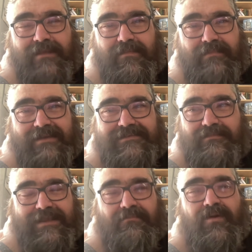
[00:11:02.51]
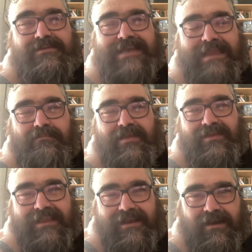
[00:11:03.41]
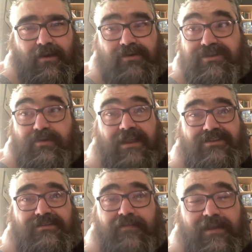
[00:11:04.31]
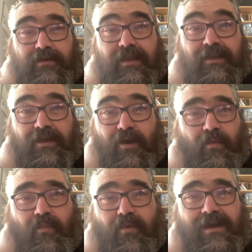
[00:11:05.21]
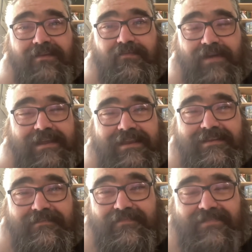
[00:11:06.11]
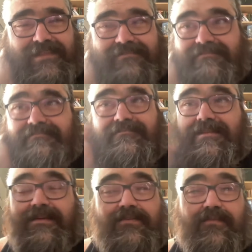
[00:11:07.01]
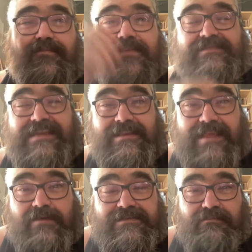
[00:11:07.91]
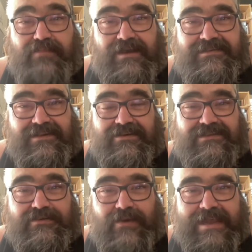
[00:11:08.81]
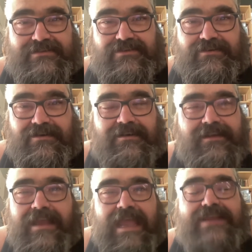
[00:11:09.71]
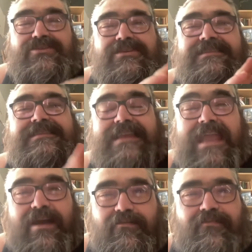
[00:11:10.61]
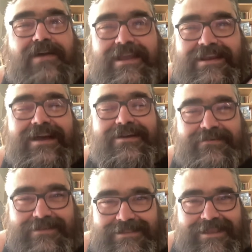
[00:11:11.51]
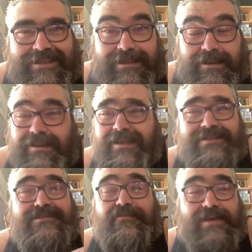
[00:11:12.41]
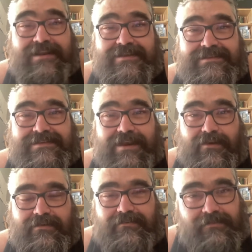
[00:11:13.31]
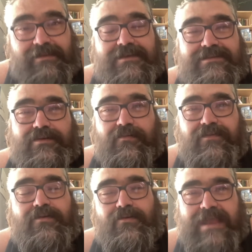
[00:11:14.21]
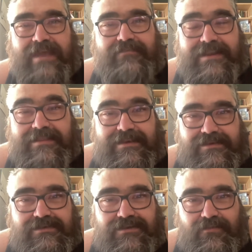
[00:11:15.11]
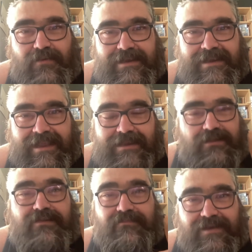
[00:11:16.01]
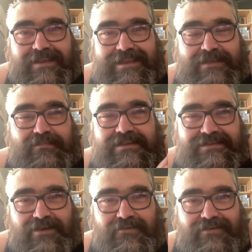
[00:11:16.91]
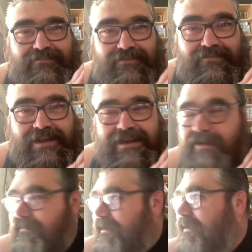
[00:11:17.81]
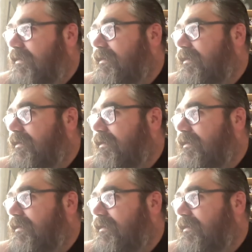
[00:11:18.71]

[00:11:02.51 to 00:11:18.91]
I'm about to be a multi-millionaire. Dude, I just fucking won fucking, I don't know, 15,000 bucks on a scratcher, and just see how fucking hungry they get. It's fucking hysterical. So if you don't have anything to do one night, you could fucking keep this going for fucking ever.